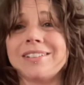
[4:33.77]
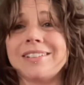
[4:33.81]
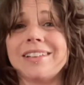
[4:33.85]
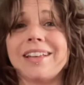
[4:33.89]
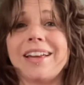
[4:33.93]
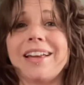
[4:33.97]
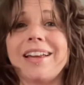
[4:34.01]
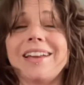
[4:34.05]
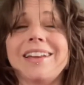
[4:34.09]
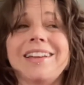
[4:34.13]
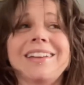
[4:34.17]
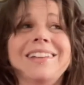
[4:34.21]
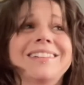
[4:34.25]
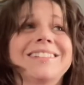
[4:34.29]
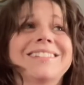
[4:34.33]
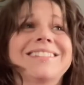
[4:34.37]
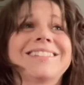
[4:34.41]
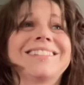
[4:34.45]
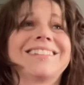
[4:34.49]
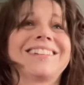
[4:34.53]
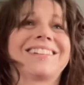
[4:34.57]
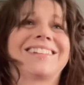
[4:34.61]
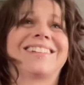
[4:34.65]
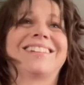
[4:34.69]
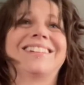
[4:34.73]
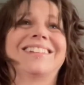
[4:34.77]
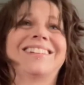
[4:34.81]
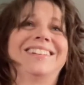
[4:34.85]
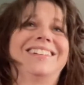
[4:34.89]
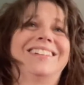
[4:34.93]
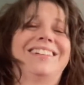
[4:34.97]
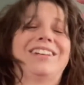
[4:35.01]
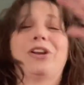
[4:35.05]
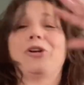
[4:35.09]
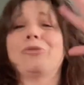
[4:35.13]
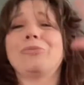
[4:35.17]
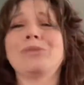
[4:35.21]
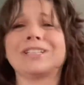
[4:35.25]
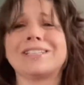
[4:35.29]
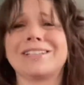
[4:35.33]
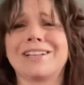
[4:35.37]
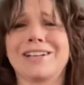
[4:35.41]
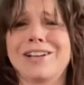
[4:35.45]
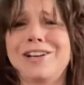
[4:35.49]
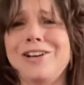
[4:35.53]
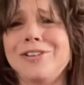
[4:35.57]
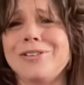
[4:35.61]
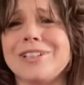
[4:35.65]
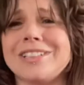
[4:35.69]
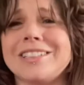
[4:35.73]
Like it nobody's gonna
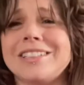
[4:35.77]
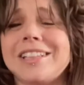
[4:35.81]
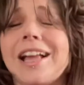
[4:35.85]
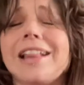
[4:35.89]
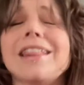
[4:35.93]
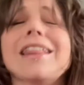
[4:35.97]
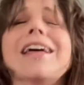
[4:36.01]
notice that.